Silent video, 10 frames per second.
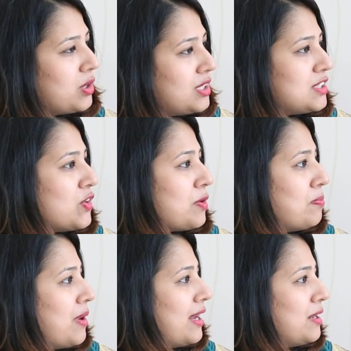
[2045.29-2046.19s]
body is
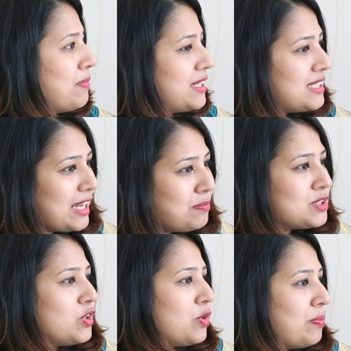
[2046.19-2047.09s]
not mine, my time
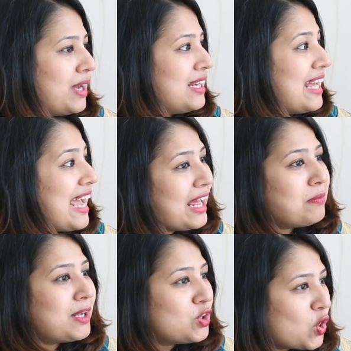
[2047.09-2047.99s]
is not mine,
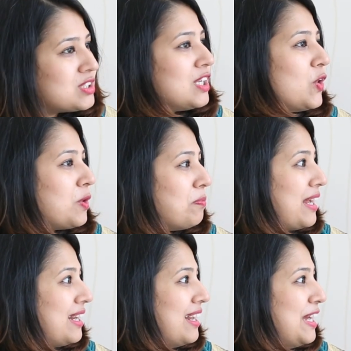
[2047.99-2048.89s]
and my thoughts are not
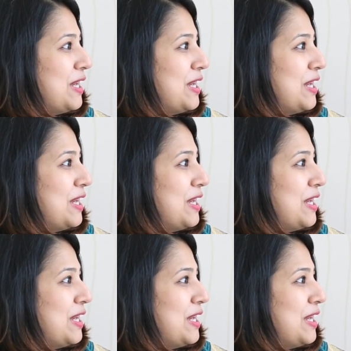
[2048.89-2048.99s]
mine.